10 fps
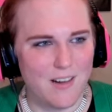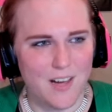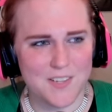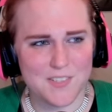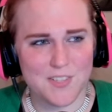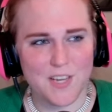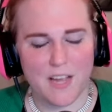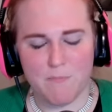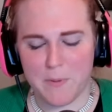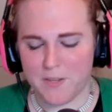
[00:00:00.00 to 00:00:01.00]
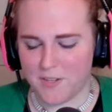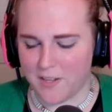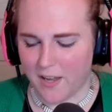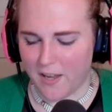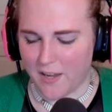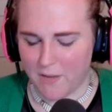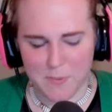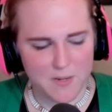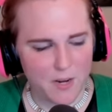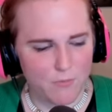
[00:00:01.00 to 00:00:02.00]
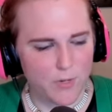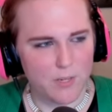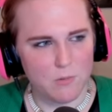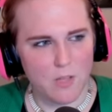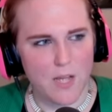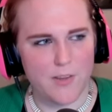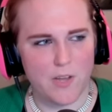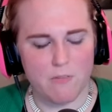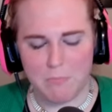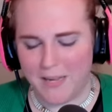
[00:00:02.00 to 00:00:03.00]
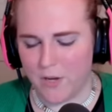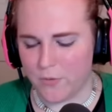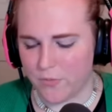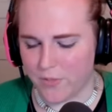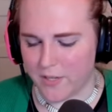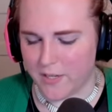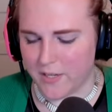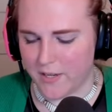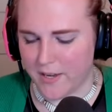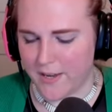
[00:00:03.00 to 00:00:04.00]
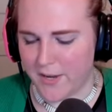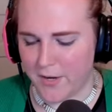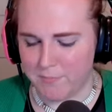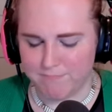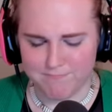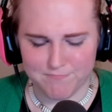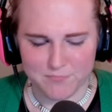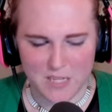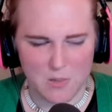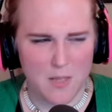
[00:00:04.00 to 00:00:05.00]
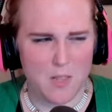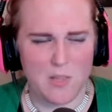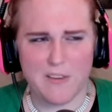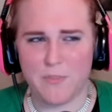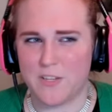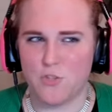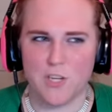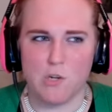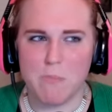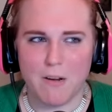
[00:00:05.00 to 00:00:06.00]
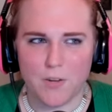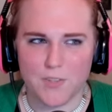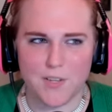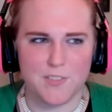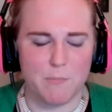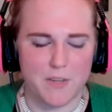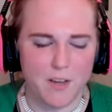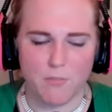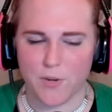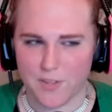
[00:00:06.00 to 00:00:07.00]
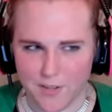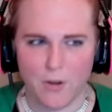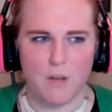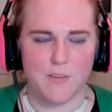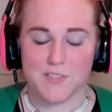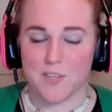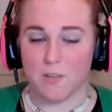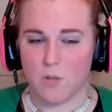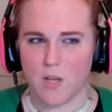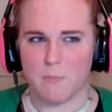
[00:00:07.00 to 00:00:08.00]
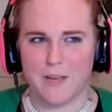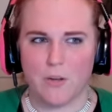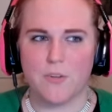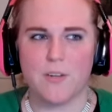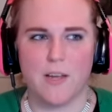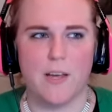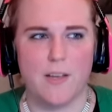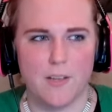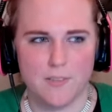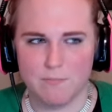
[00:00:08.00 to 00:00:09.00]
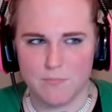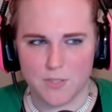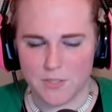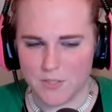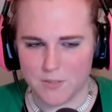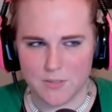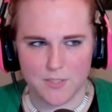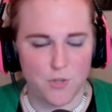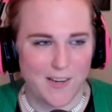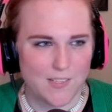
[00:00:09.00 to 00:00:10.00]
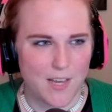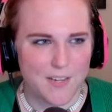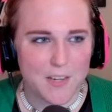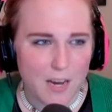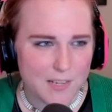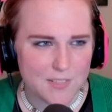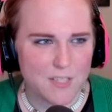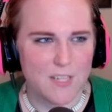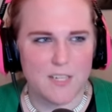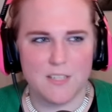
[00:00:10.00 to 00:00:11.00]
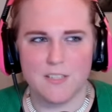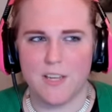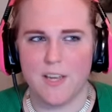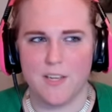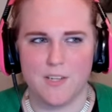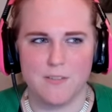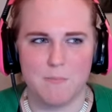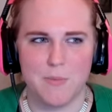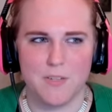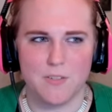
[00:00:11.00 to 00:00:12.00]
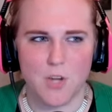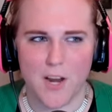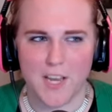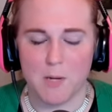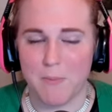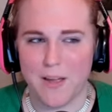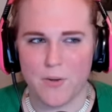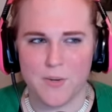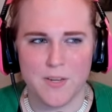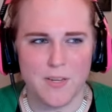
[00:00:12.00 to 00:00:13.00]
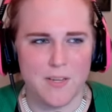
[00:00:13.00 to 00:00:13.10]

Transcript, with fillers: honestly, I've been uh, I've been covering a lot about the um, a lot a lot of like geopolitics. I've been covering you know obviously a lot about uh, the the genocide in Gaza mm-hmm. and been talking about